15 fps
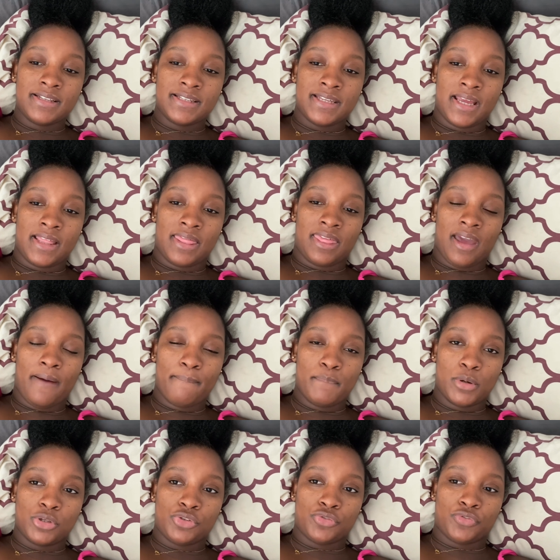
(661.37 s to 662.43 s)
take that
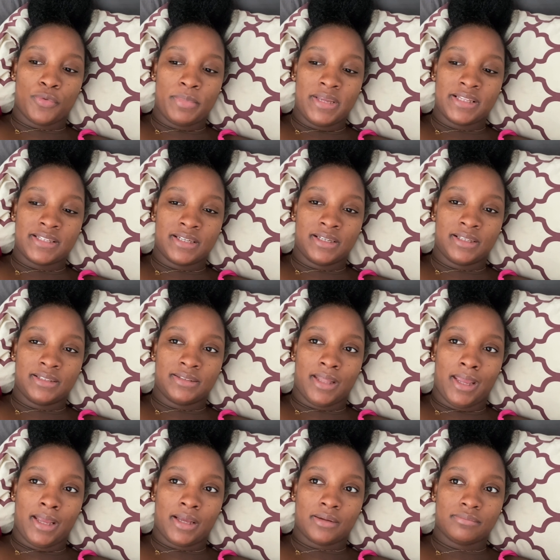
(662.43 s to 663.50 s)
much for me to
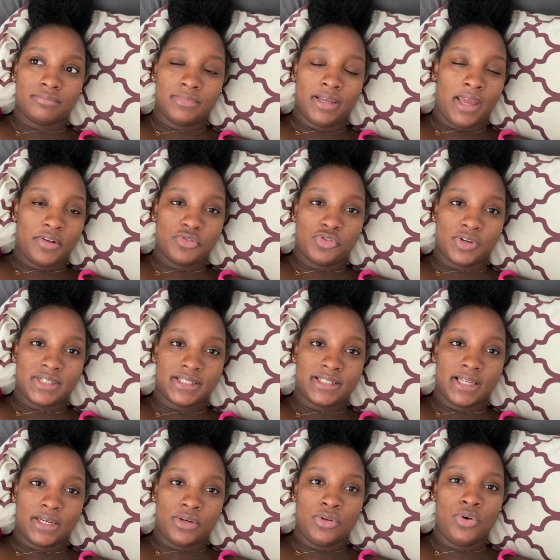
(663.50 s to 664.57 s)
like get dressed
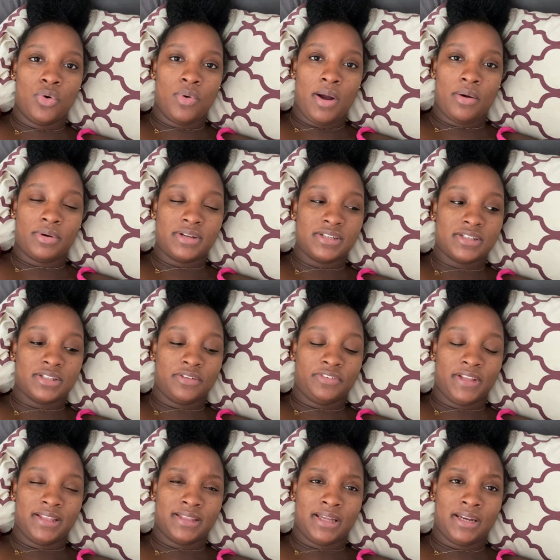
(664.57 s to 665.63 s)
and go out and stuff
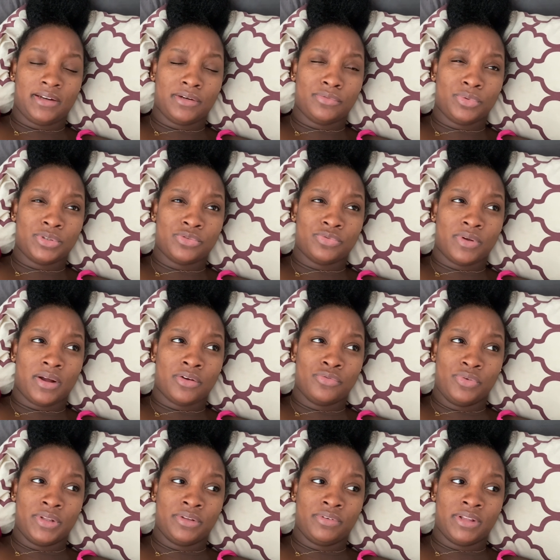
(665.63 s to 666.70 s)
like that. And it was a
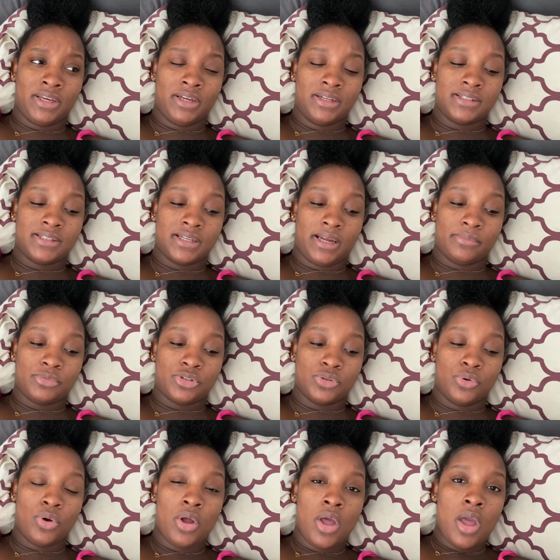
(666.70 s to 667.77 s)
really, really good time too.
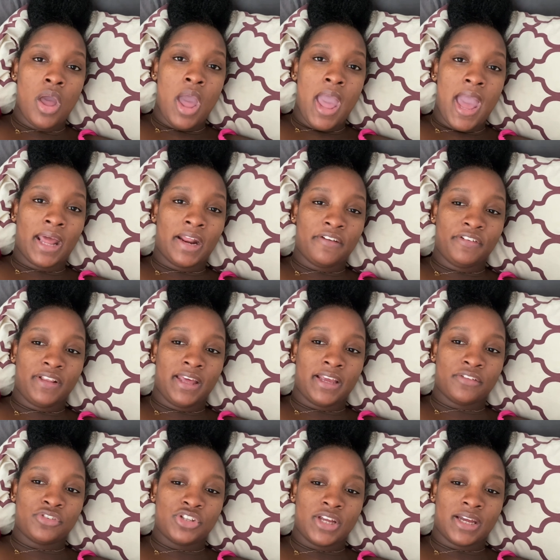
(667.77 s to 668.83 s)
And I feel like if
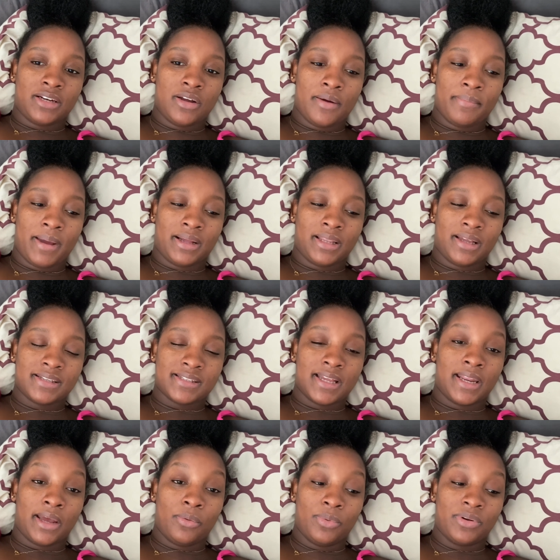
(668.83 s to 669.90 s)
she had come back last night,
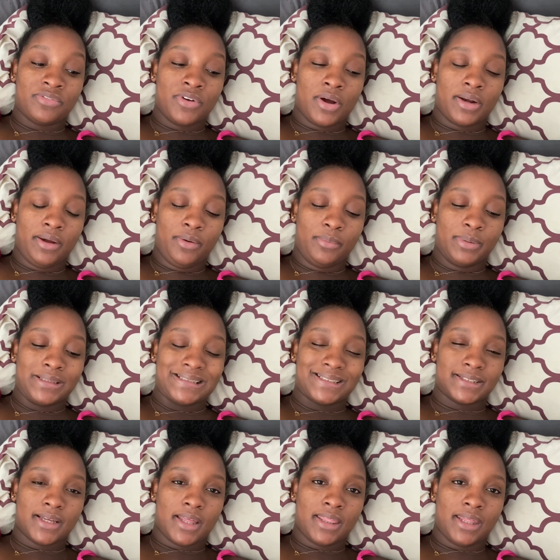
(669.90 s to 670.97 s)
I would have gone out, but
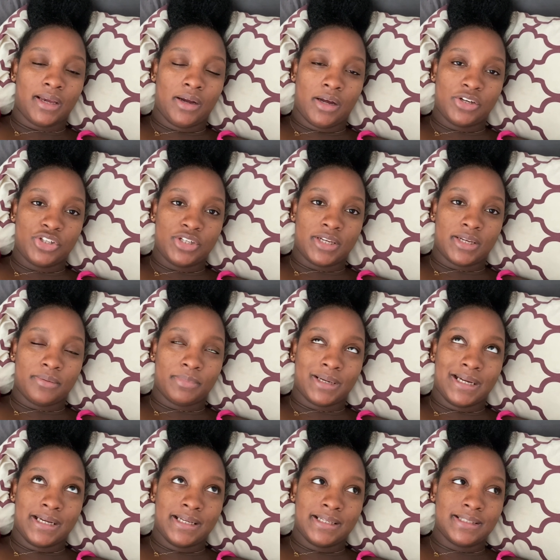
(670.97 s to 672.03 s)
thank God she didn't,
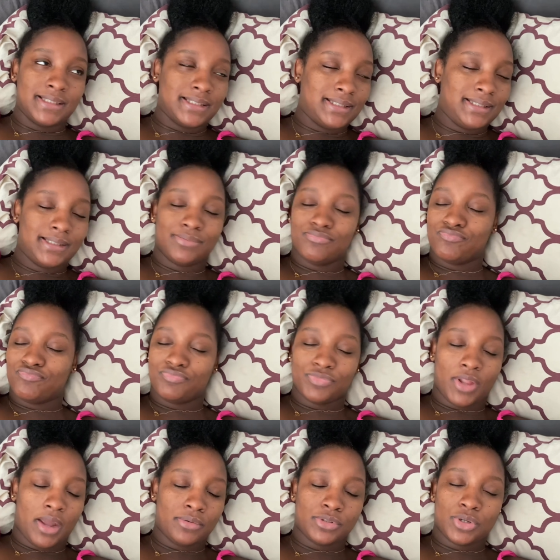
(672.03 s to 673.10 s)
because
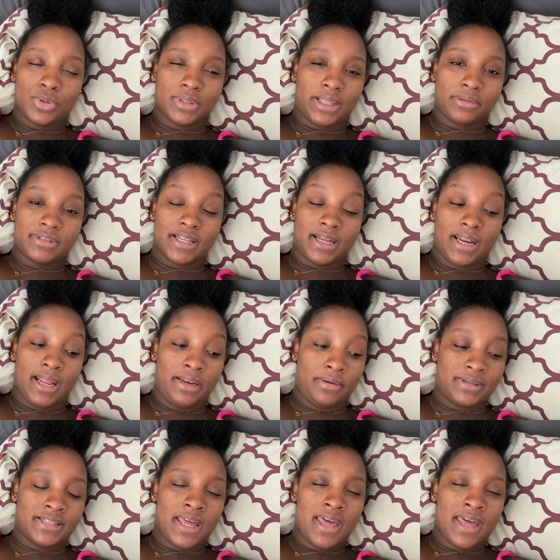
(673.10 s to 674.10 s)
it was cold outside. Anyways,